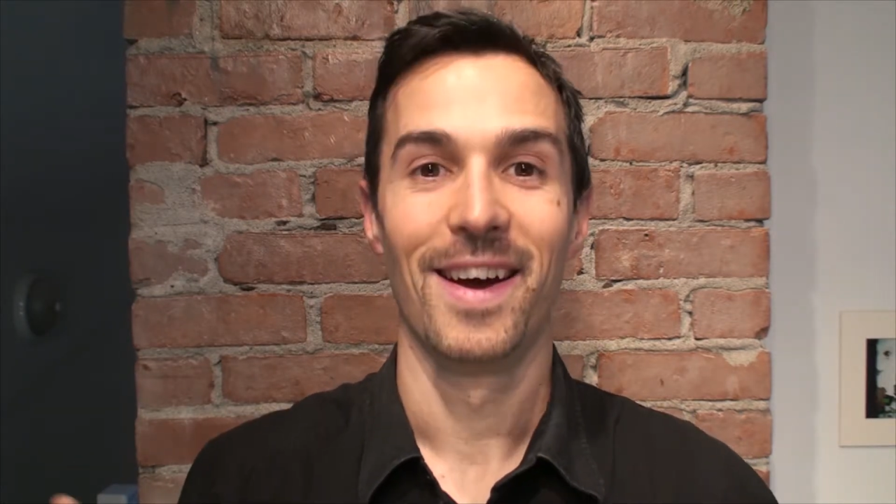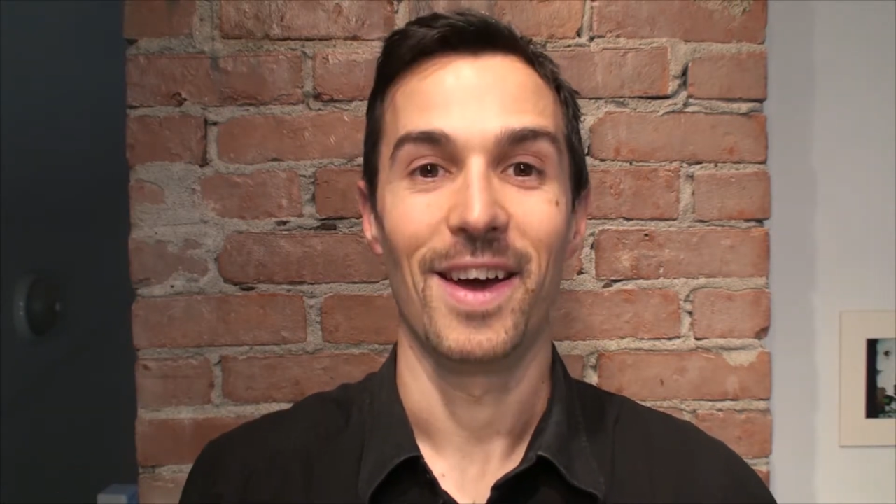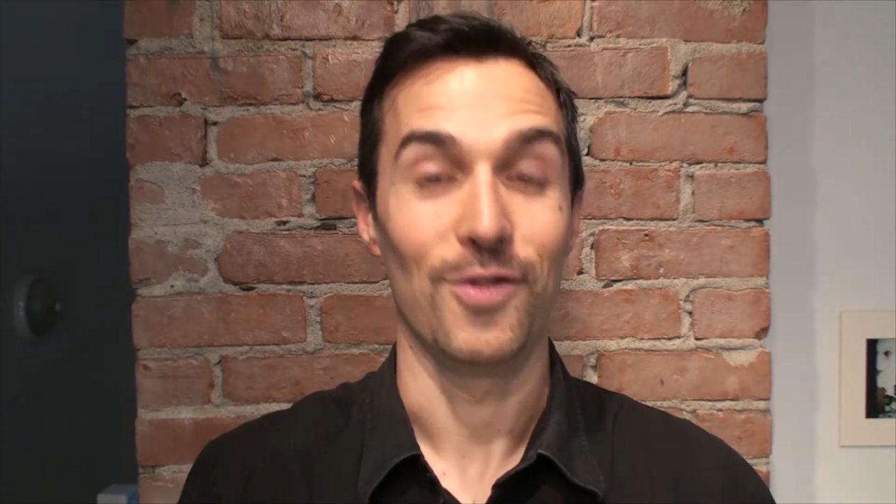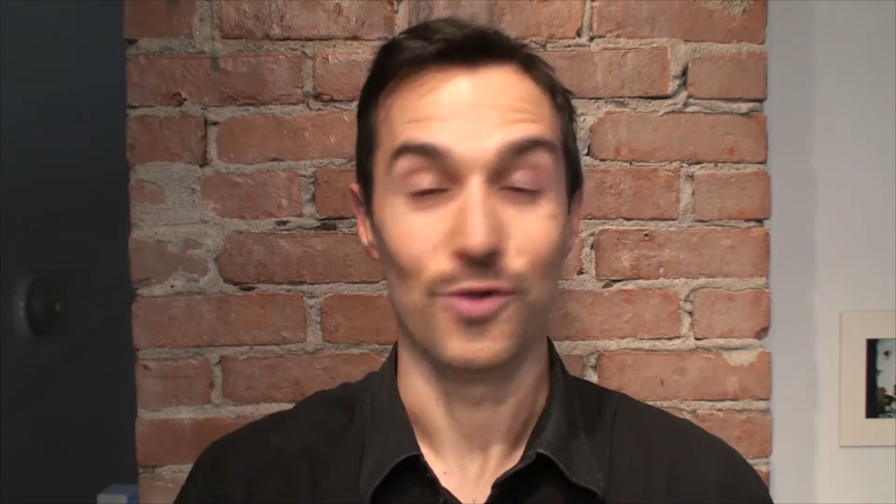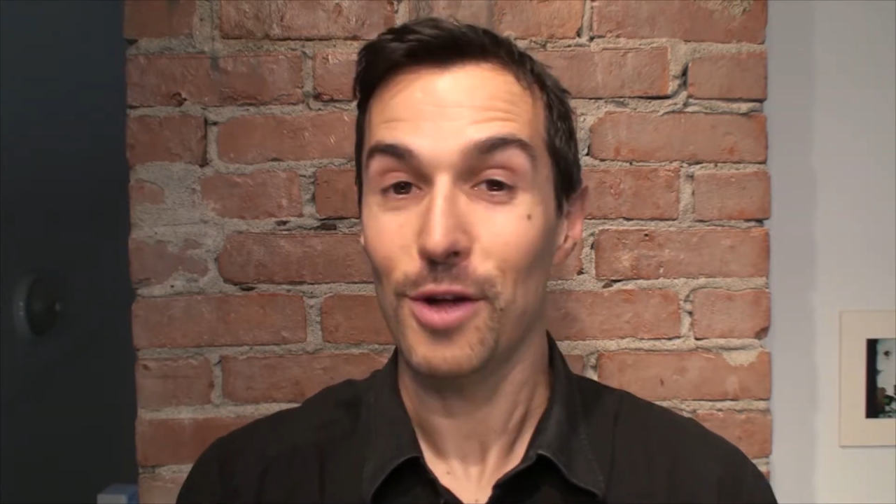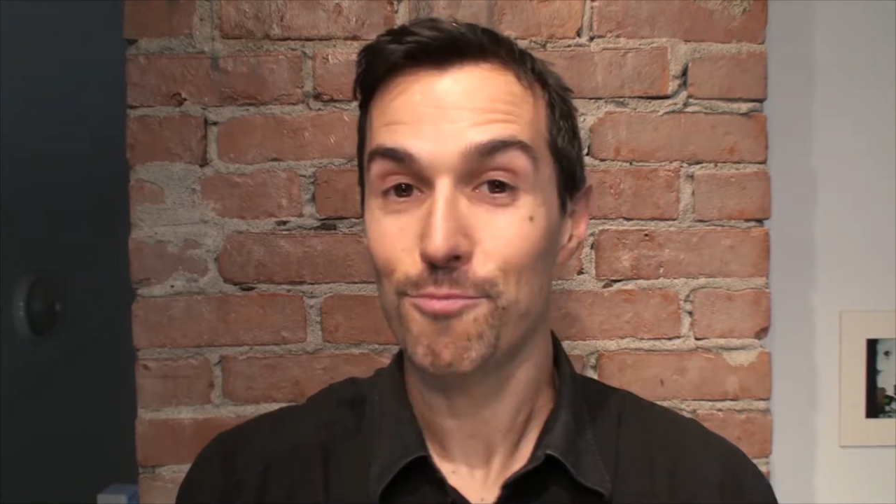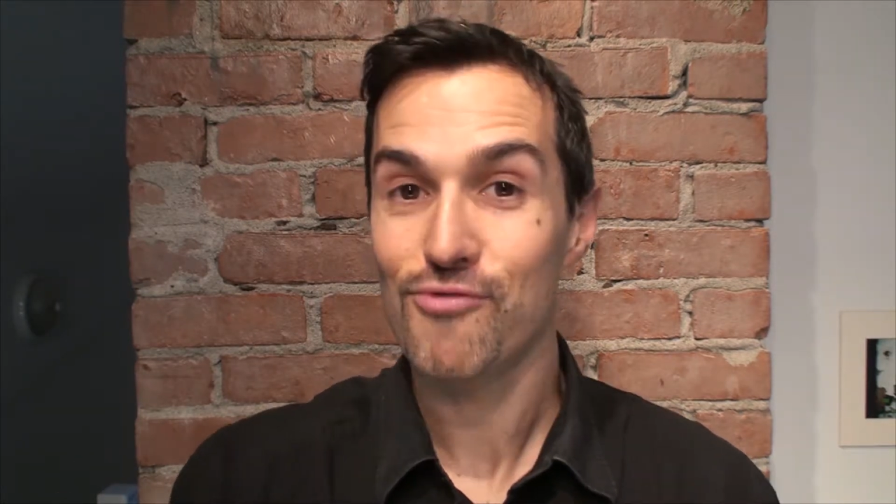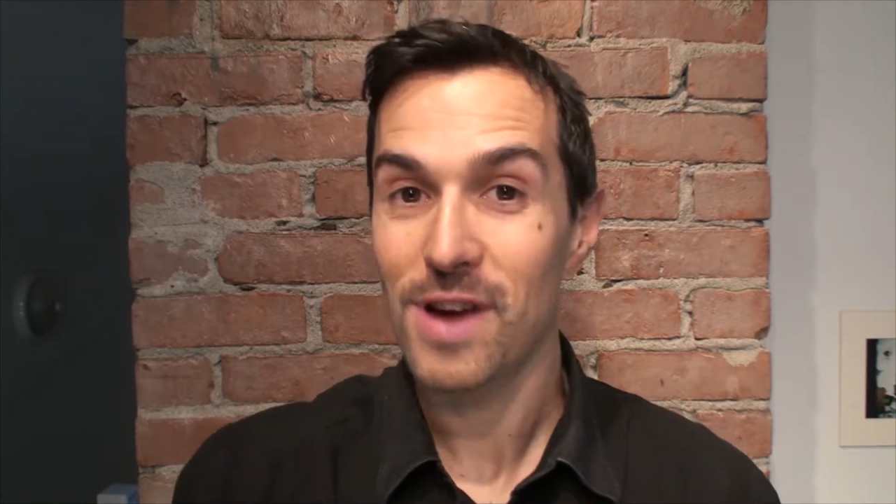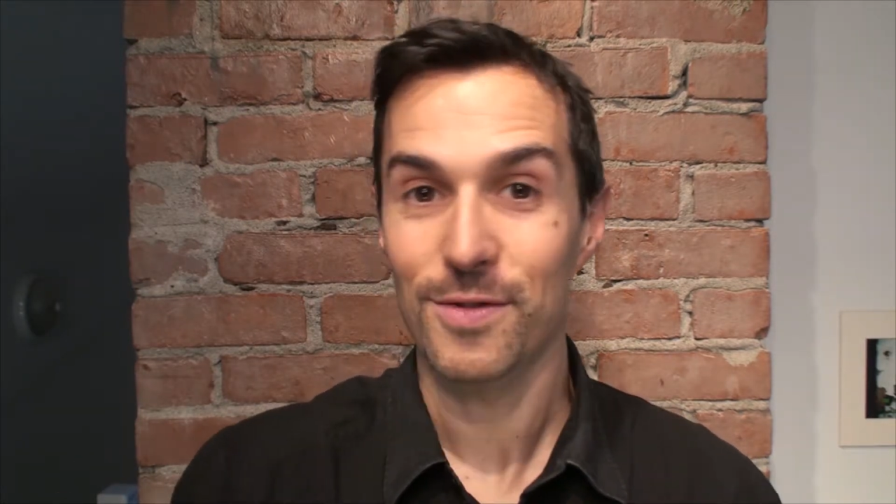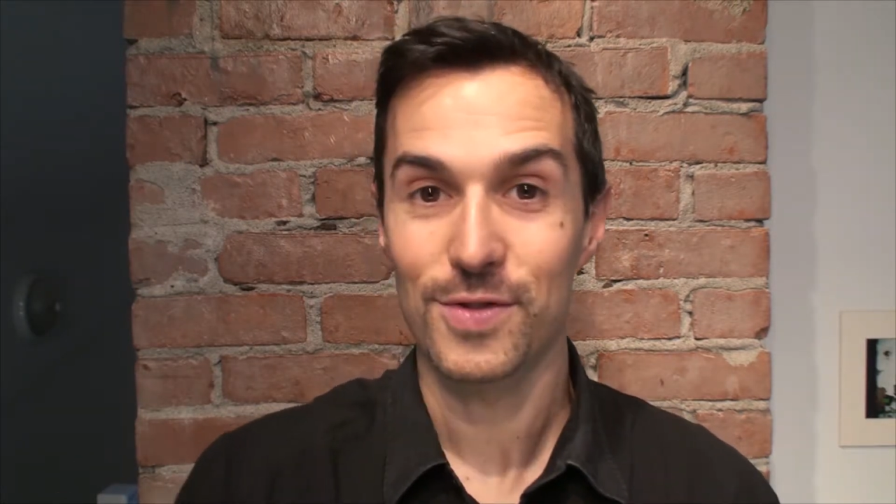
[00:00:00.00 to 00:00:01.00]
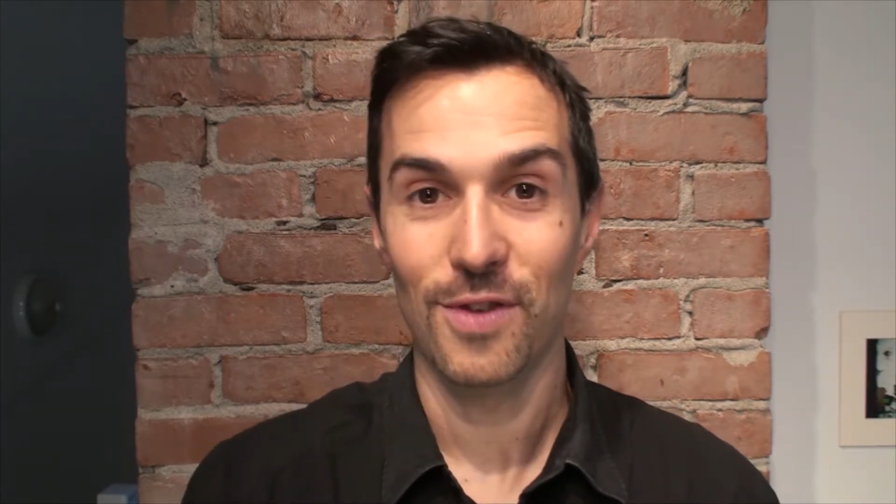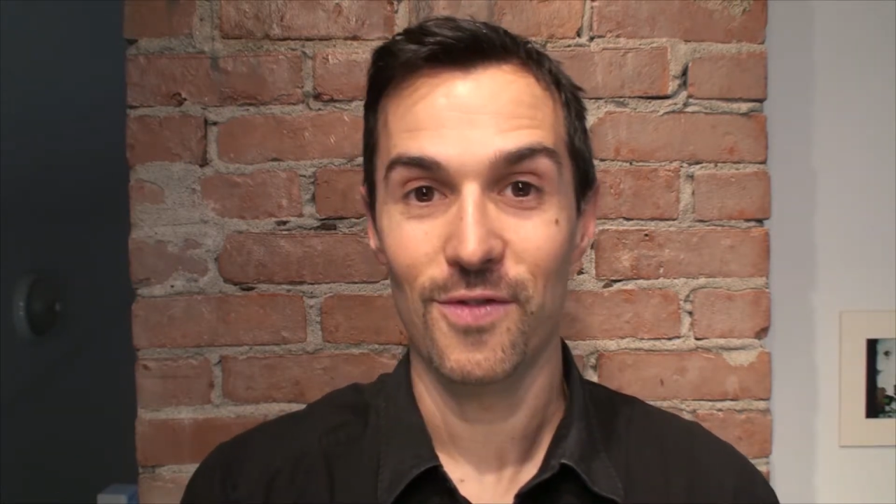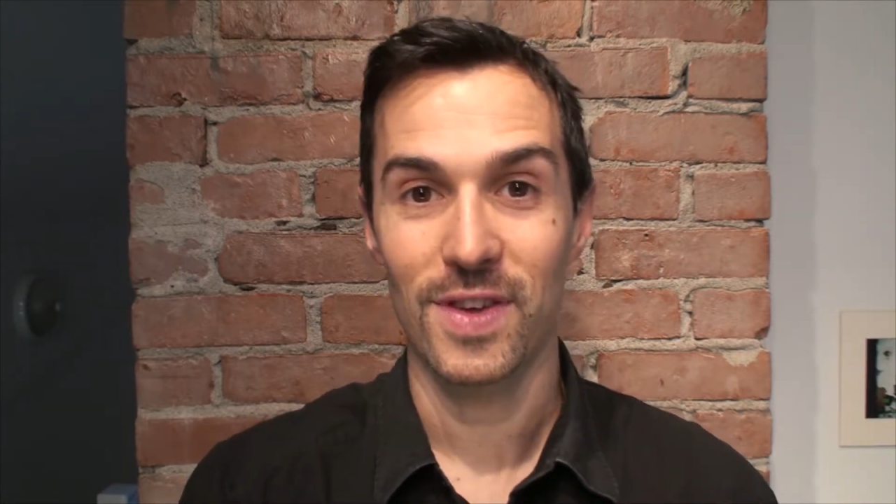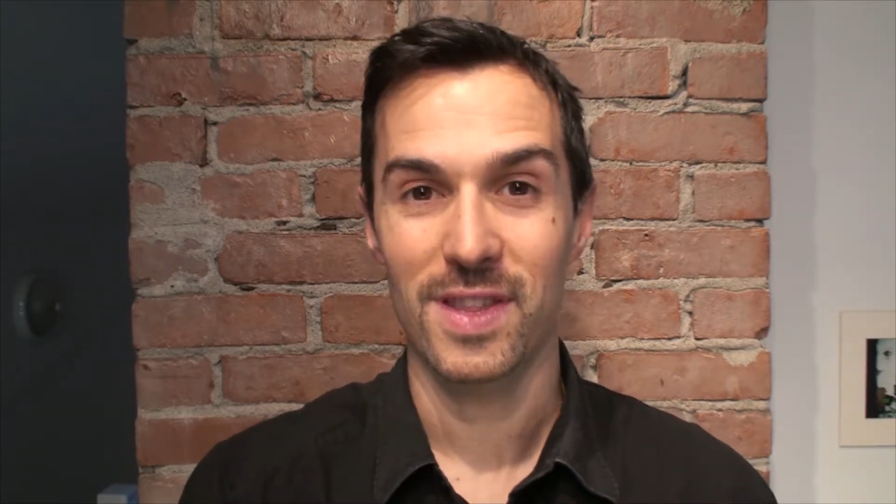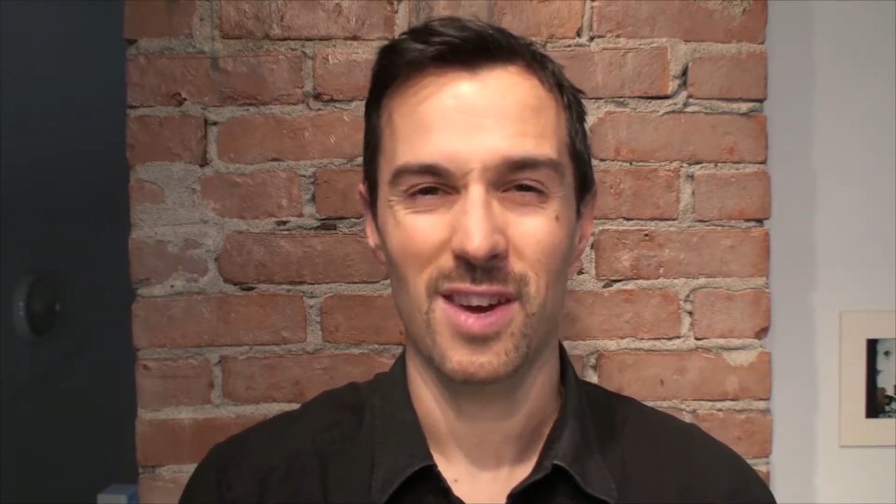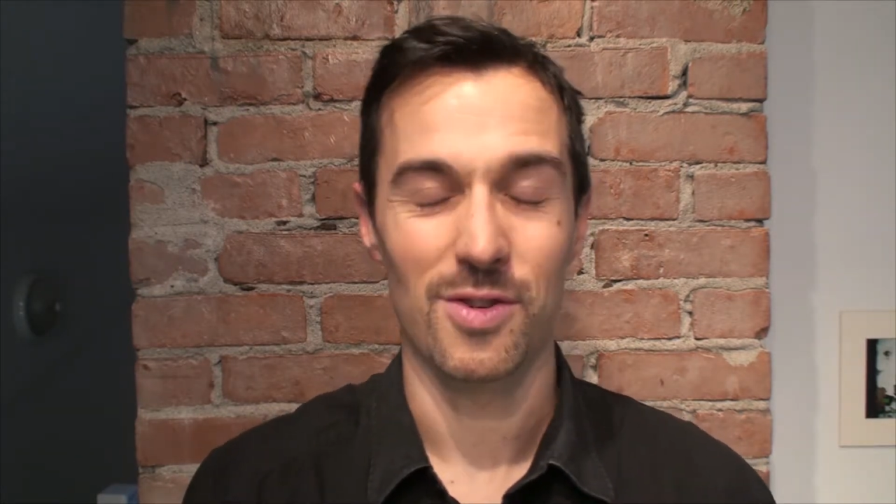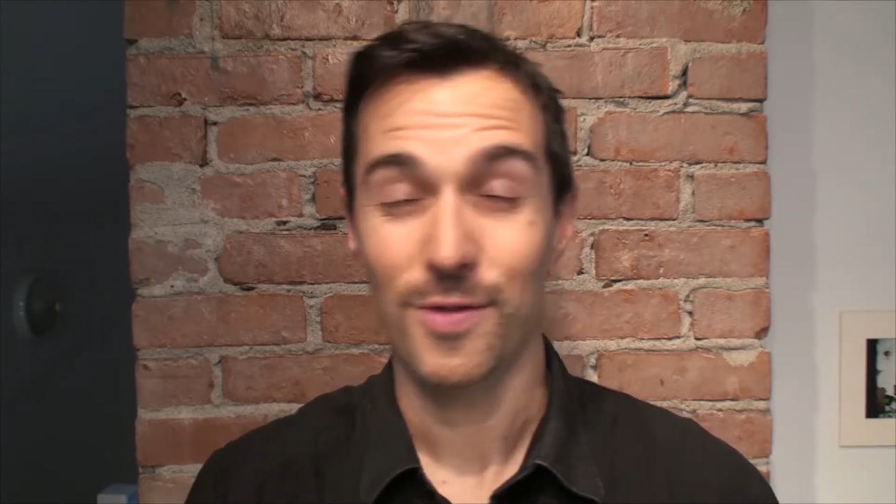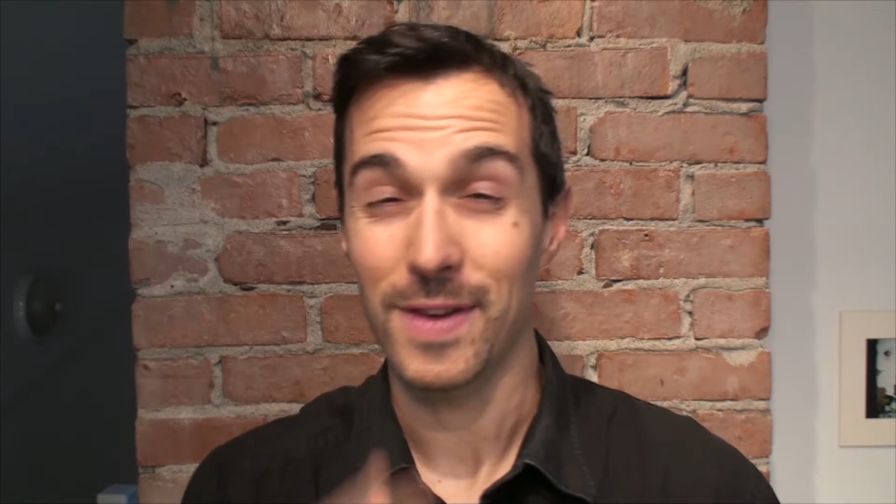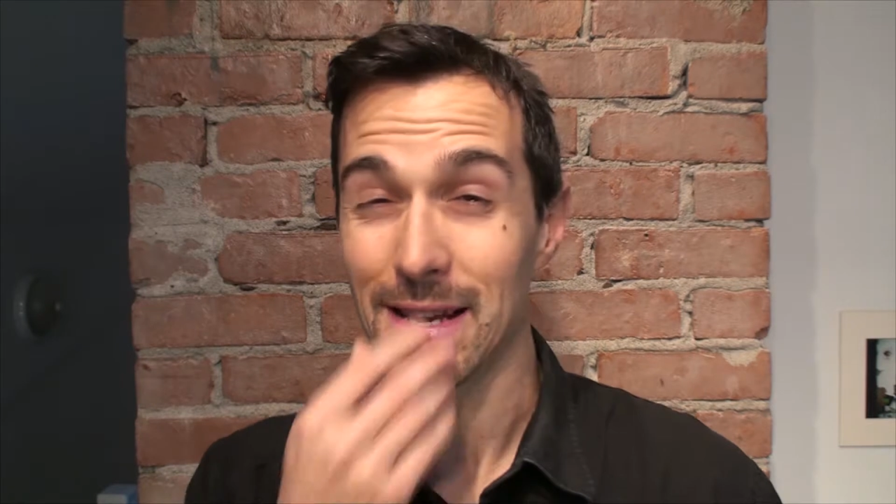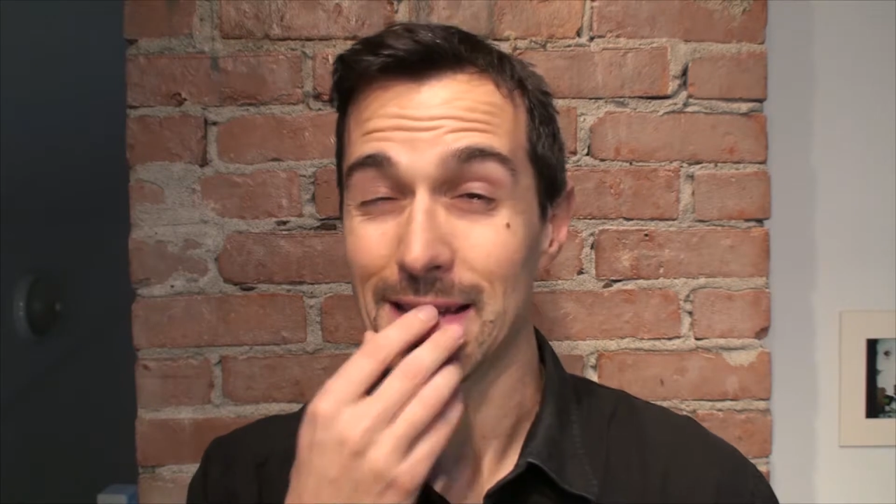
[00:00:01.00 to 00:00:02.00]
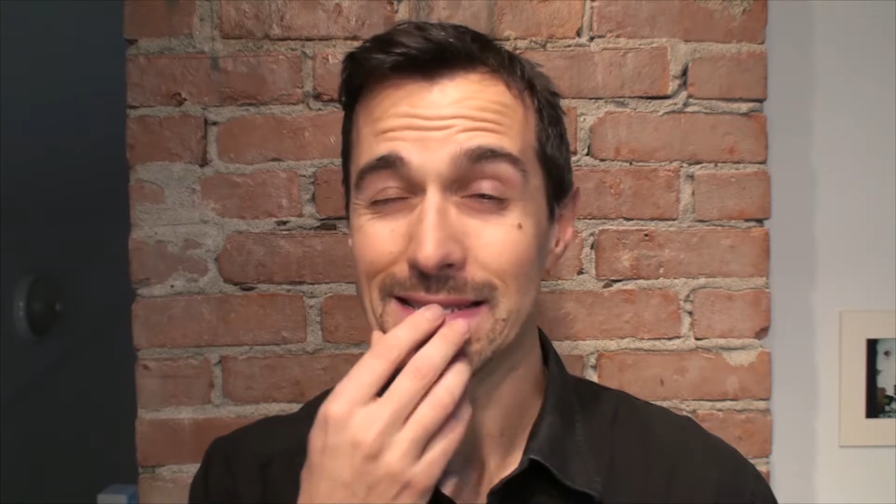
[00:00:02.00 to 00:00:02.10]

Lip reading: if you're not proud of something there, you think like,